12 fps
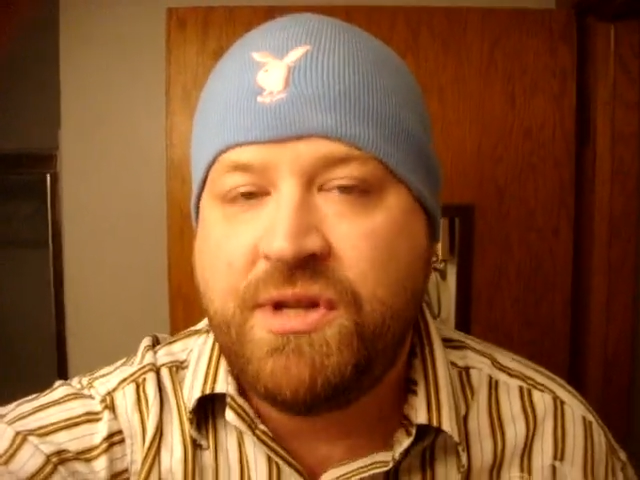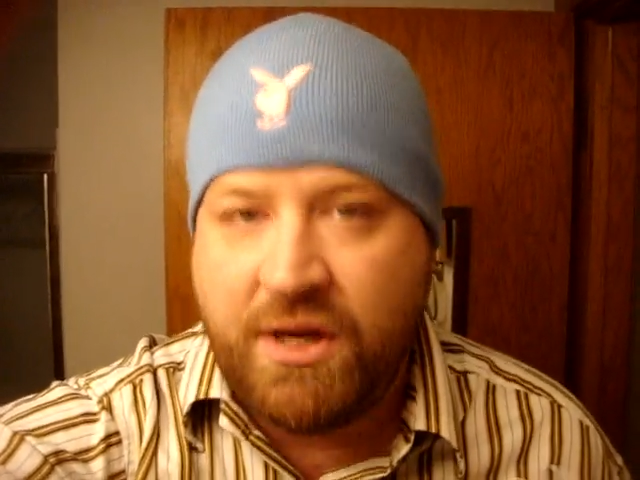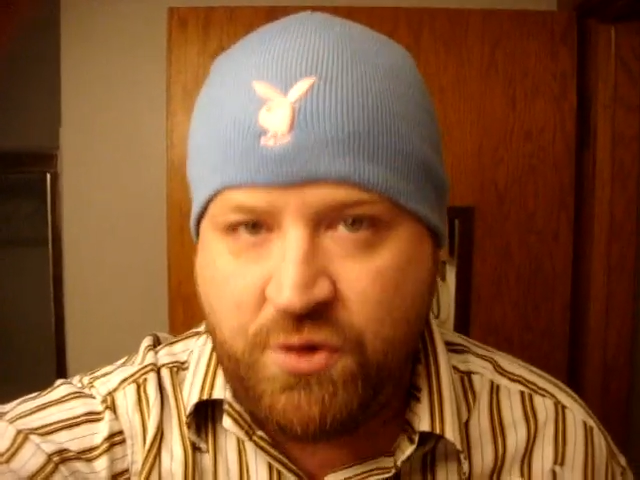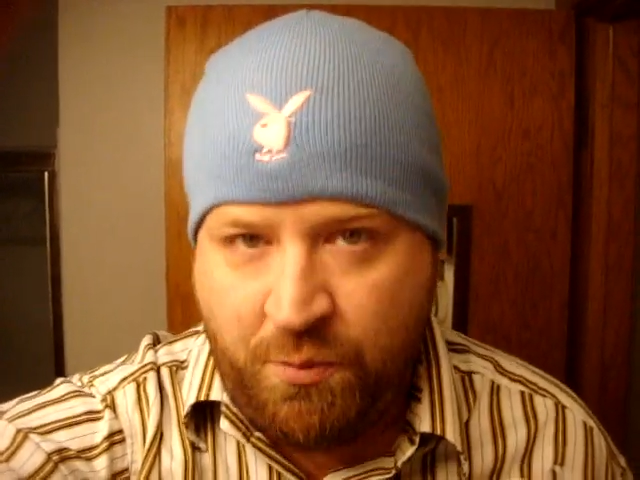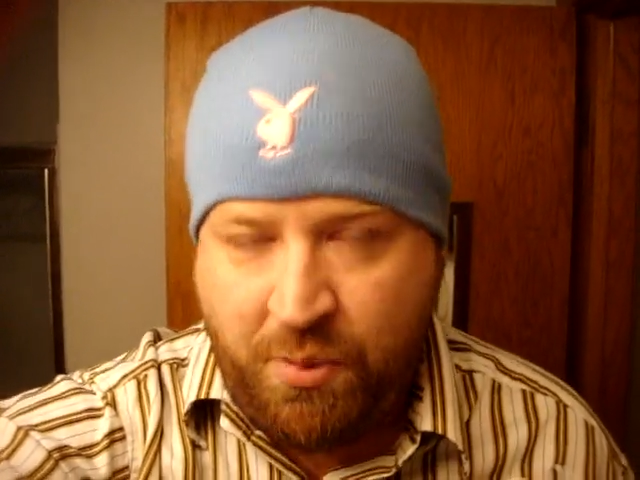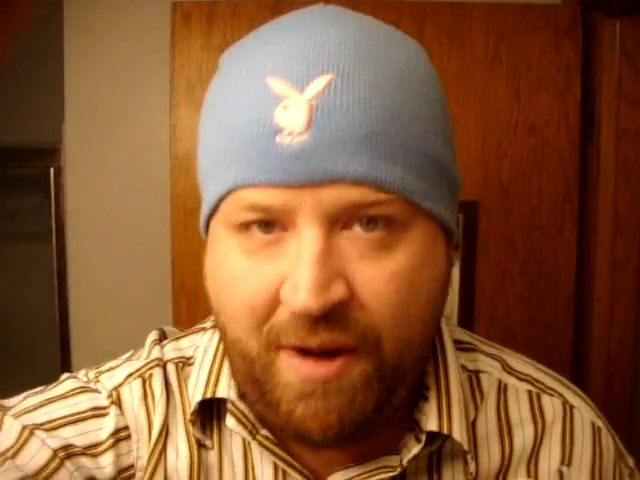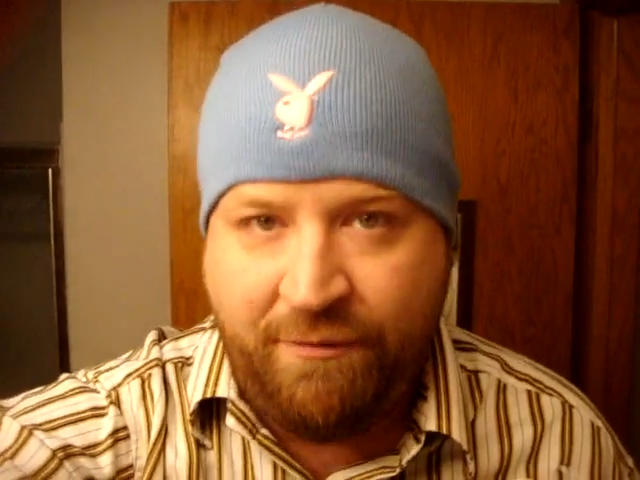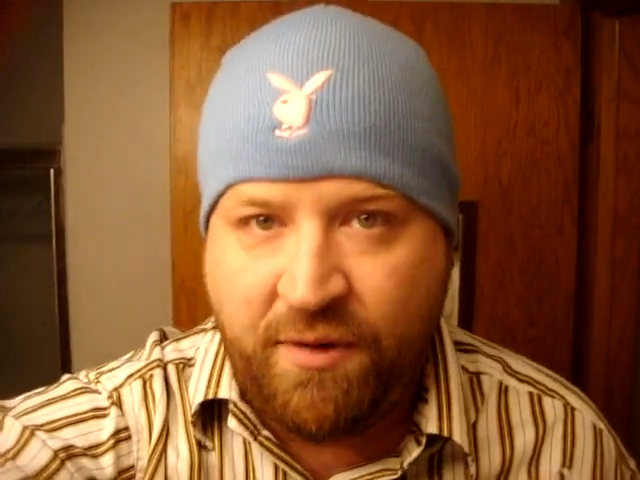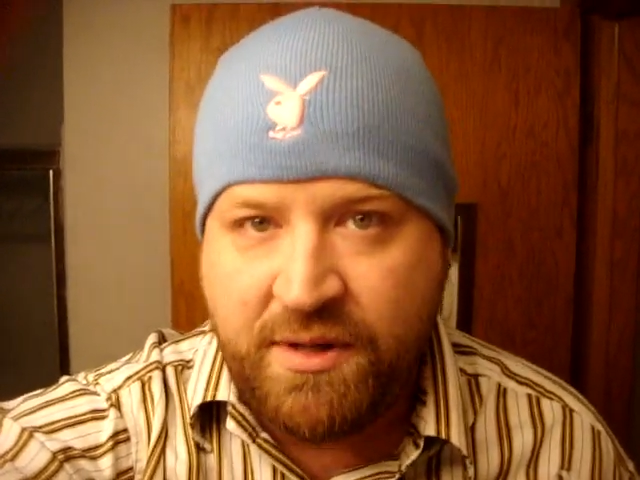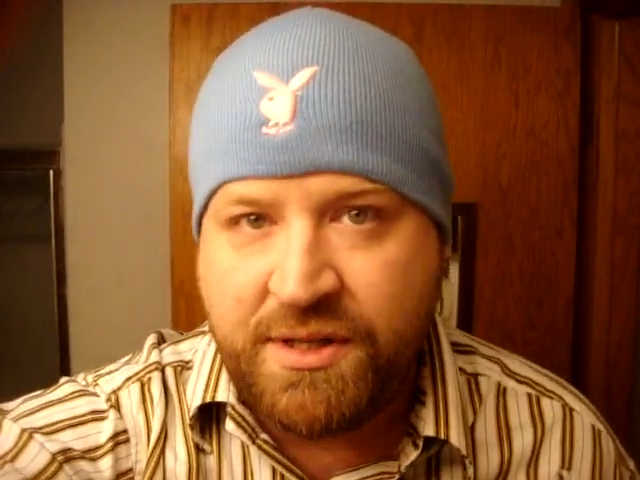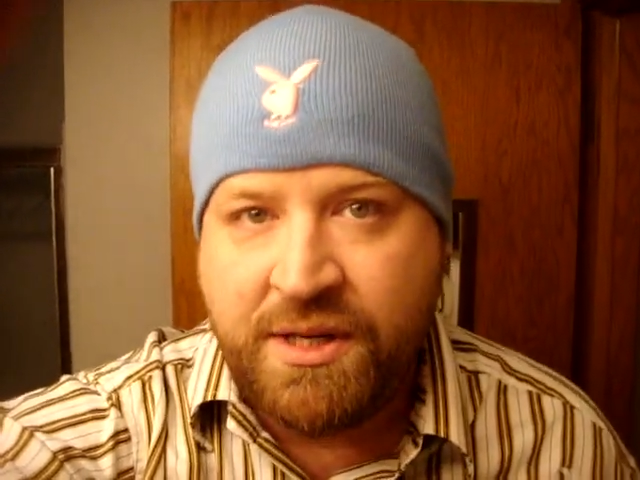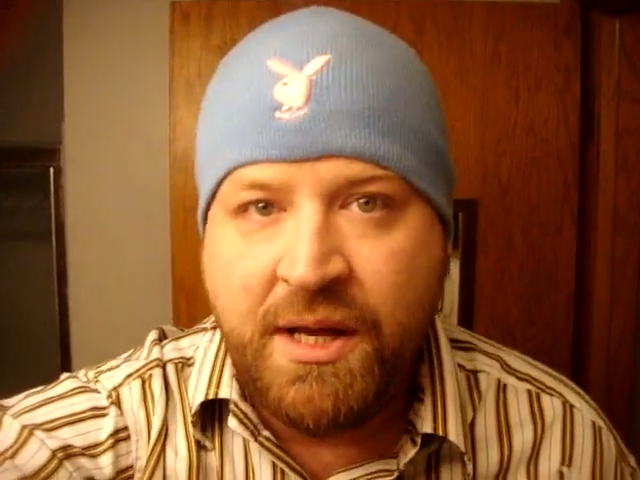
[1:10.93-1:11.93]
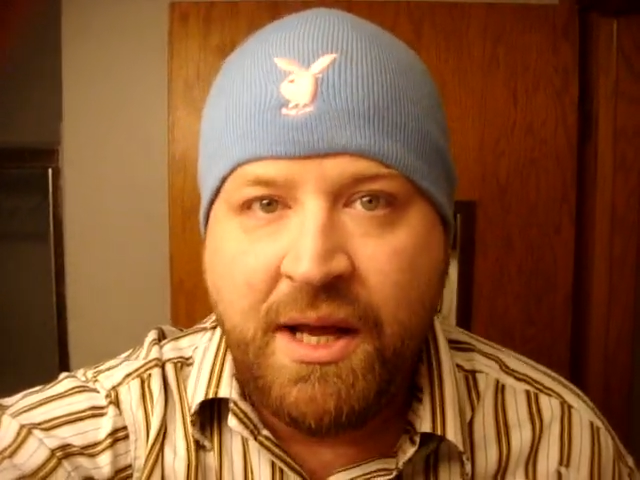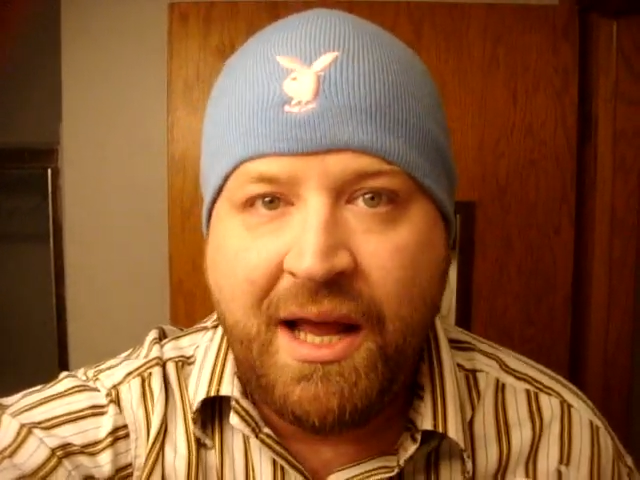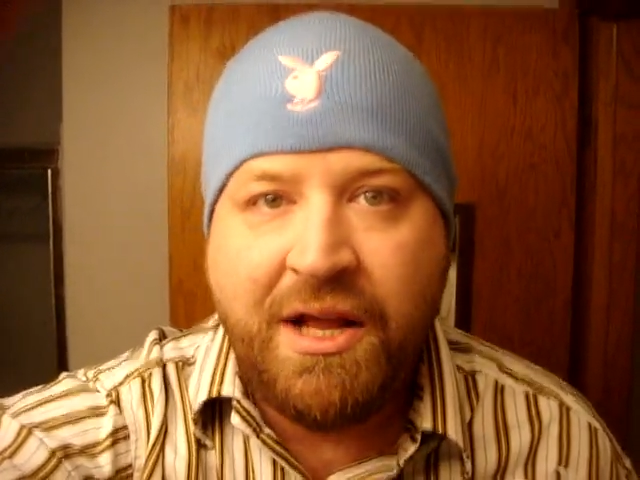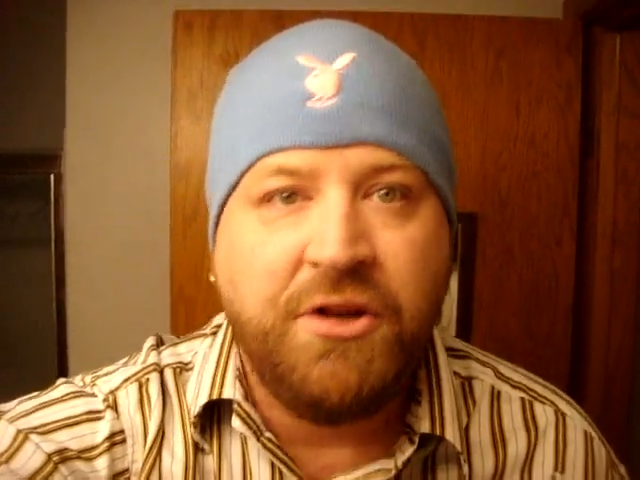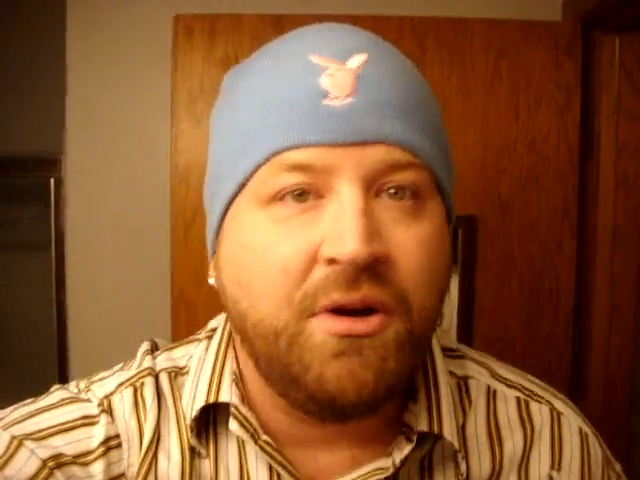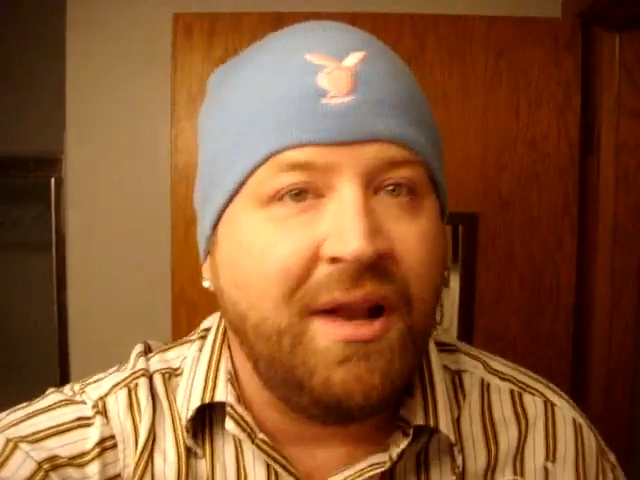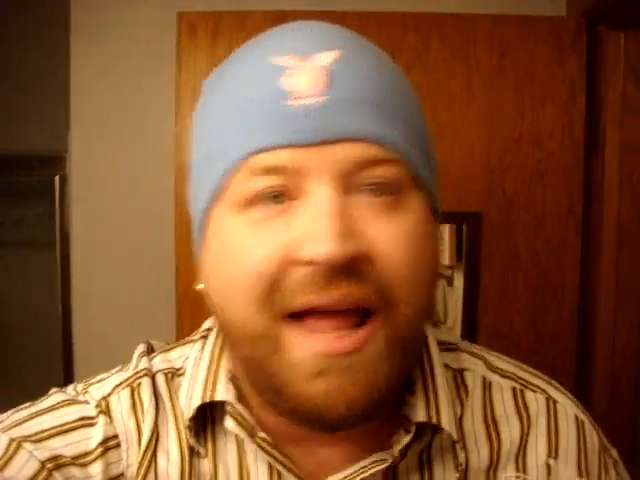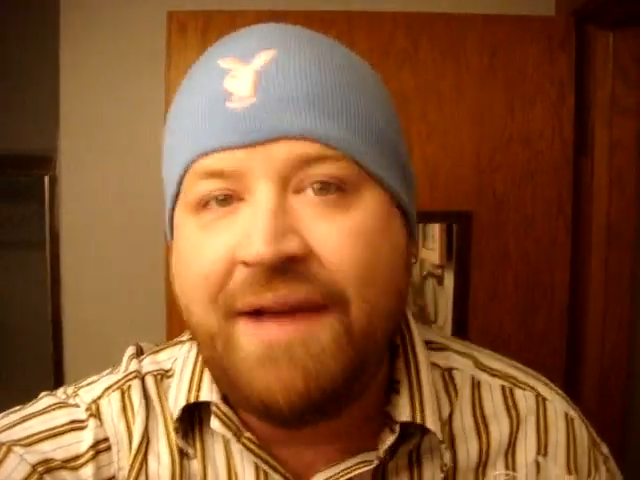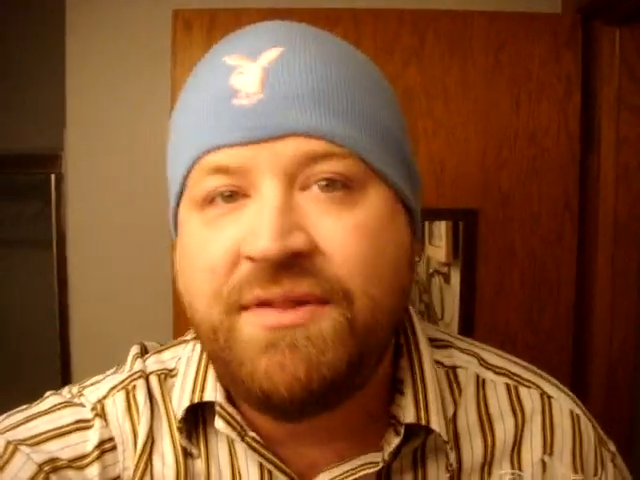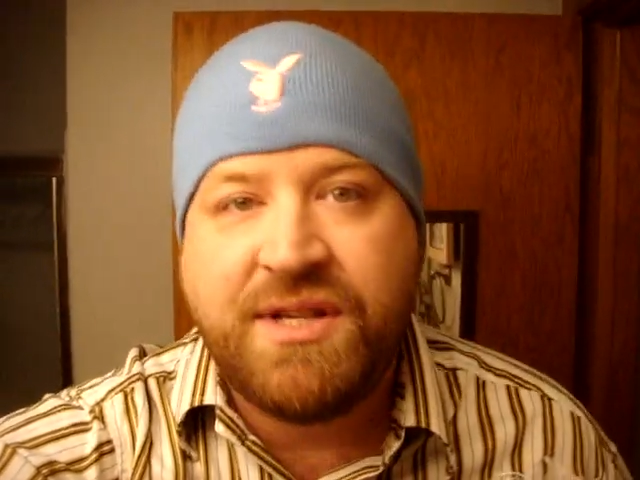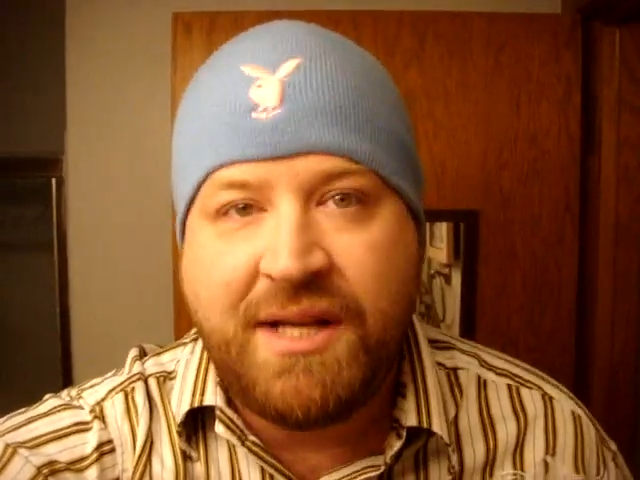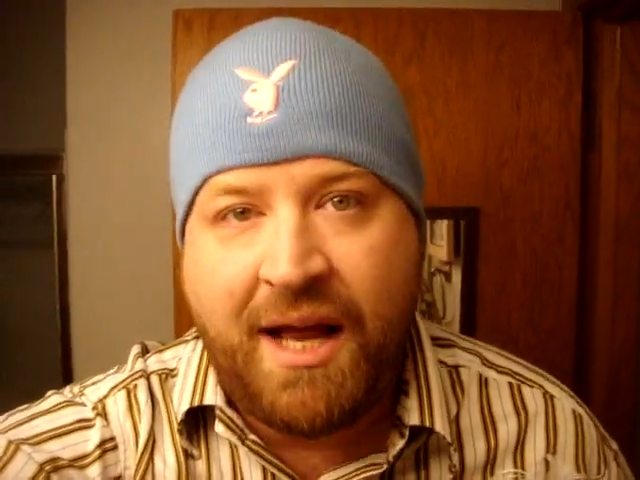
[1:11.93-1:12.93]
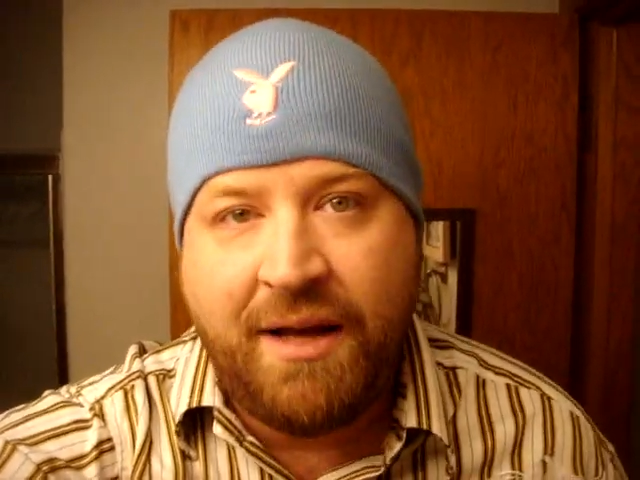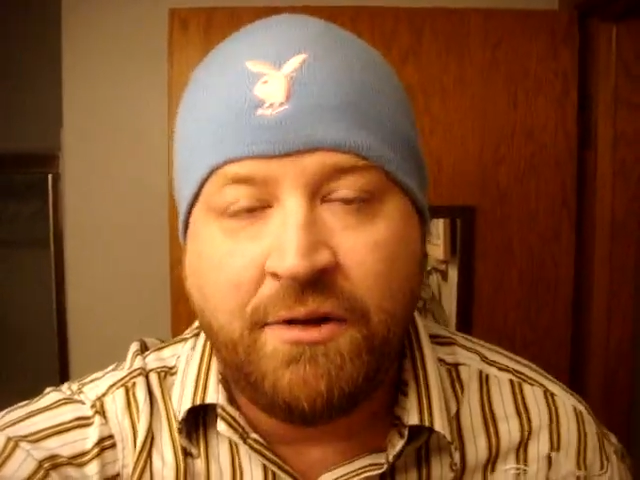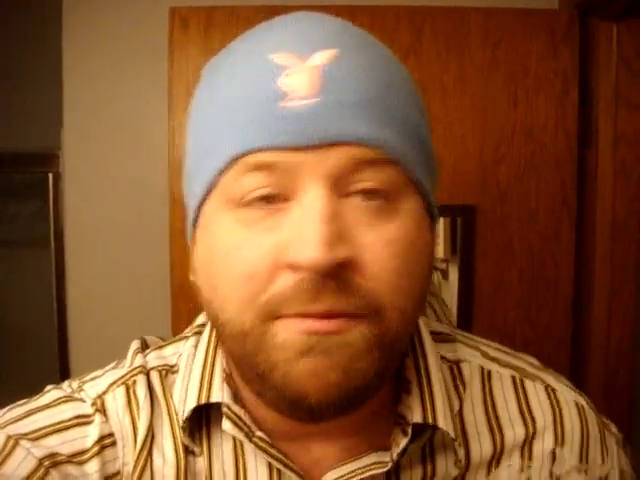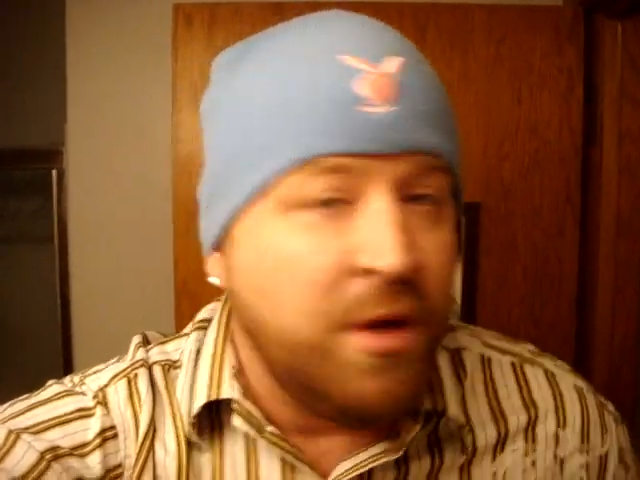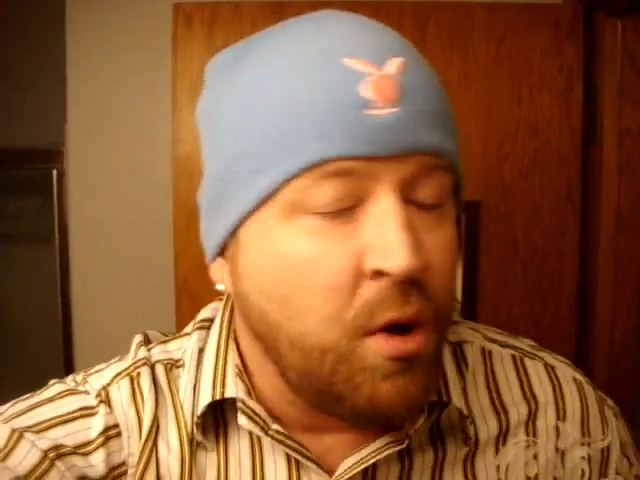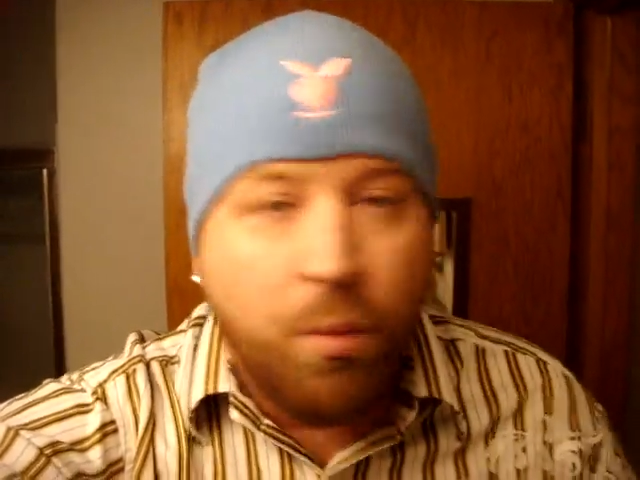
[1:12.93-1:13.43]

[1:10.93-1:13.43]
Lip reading: sexual preference and your lifestyle,